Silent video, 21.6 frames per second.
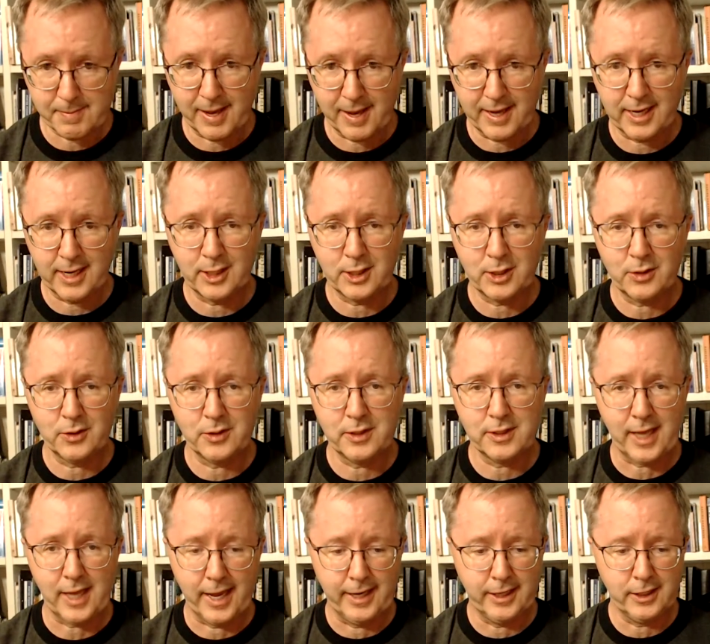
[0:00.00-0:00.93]
making sure
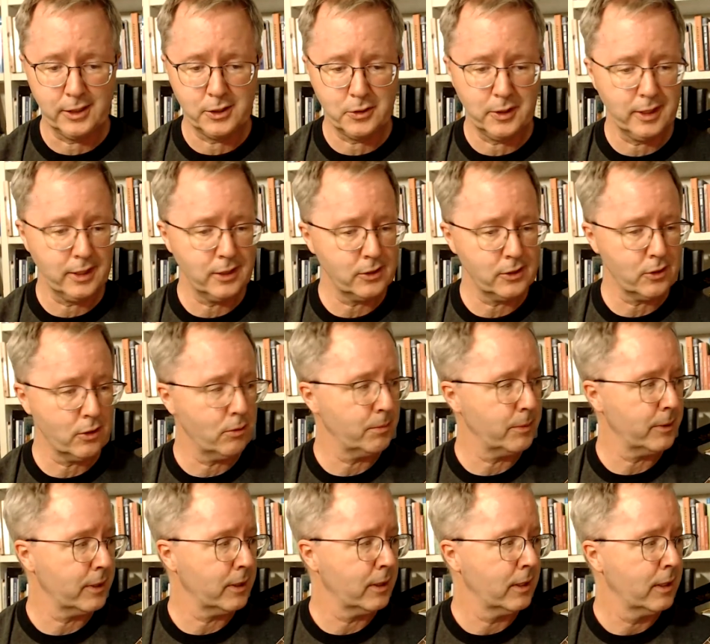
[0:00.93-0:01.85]
this A string is
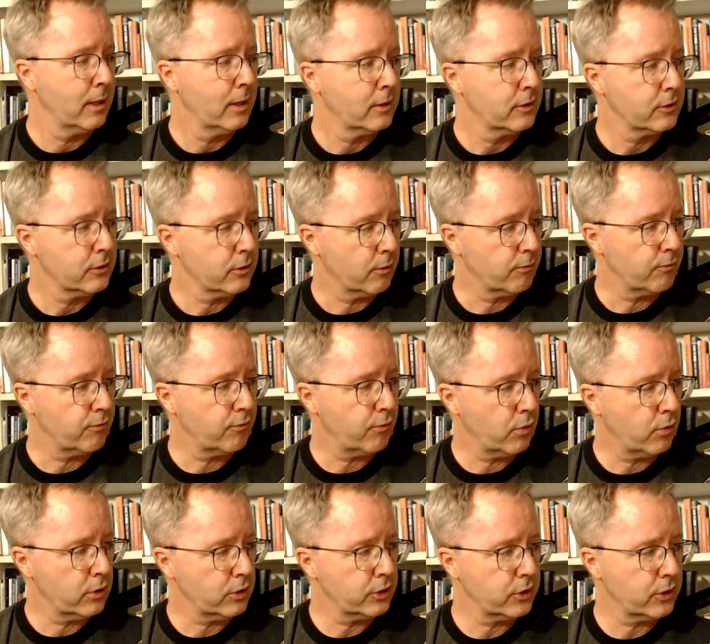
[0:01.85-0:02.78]
open. So
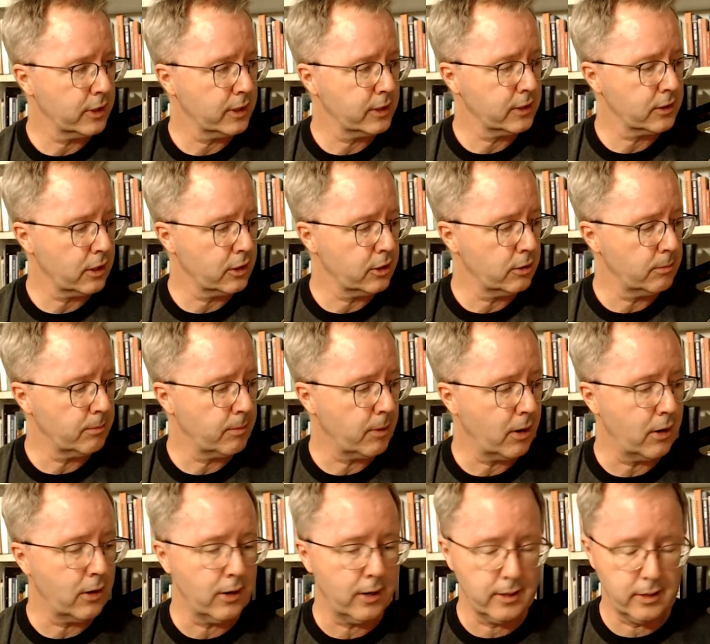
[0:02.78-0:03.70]
4 strings on your
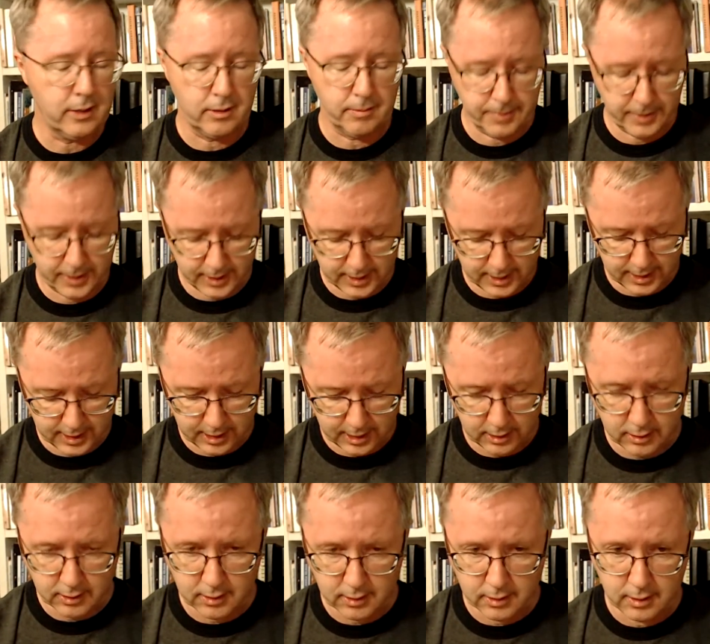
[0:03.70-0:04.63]
bar and your pinky
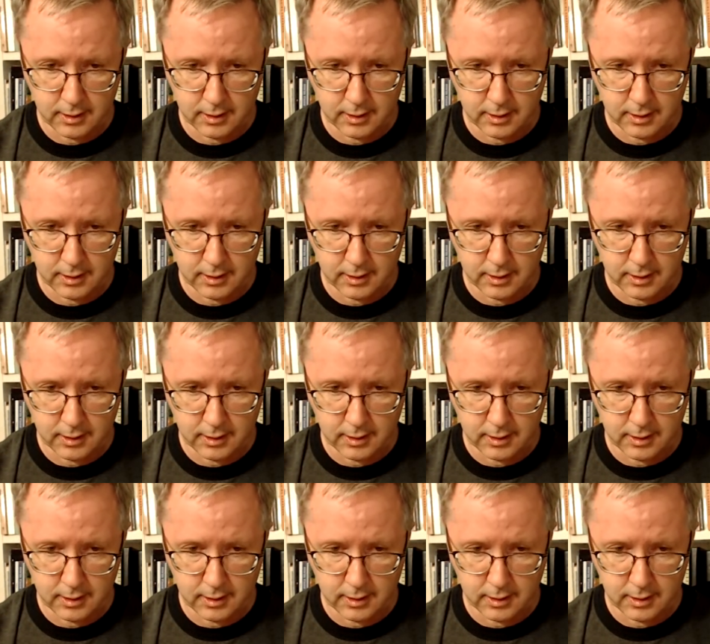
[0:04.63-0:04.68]
here.